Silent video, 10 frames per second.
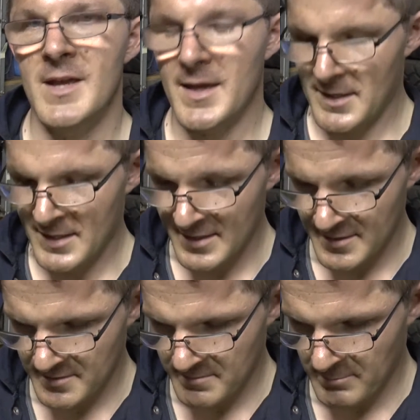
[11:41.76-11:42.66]

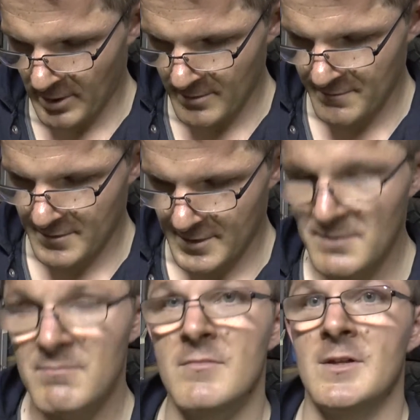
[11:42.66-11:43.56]
and hopefully
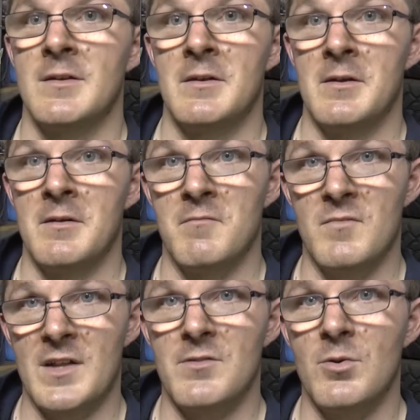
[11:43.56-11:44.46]

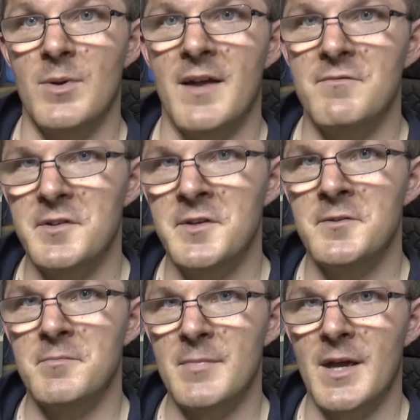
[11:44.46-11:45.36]
that's all we have to
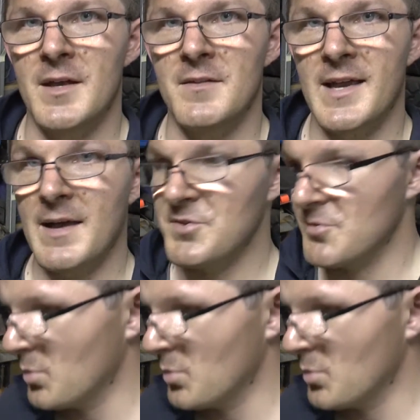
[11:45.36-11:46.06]
do. And the Capstan